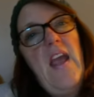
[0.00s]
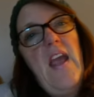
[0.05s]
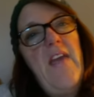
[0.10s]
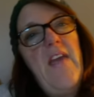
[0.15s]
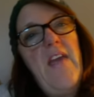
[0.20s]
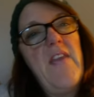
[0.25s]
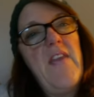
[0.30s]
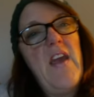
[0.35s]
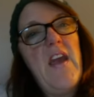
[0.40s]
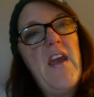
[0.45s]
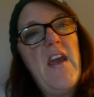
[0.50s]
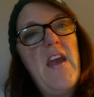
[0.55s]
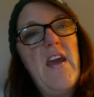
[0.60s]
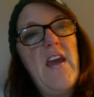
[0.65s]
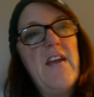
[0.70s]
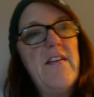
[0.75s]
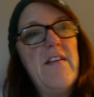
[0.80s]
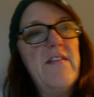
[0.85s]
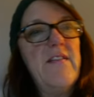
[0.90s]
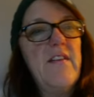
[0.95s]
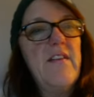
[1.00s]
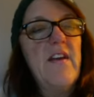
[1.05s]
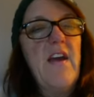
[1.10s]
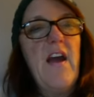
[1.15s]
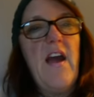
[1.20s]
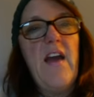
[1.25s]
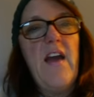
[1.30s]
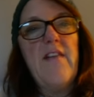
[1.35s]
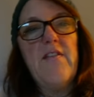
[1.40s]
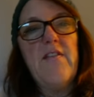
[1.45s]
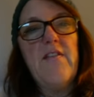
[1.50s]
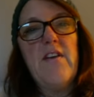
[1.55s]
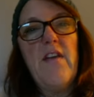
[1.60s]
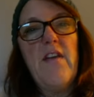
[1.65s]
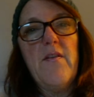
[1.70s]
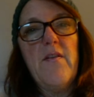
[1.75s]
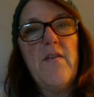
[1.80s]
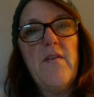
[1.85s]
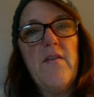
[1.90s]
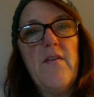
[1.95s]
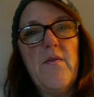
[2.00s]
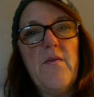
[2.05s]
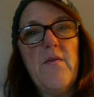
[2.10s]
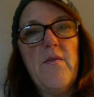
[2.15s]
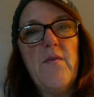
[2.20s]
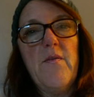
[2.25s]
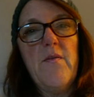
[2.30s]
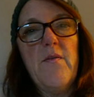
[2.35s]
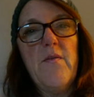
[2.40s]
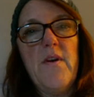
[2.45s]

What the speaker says: And then I have another one,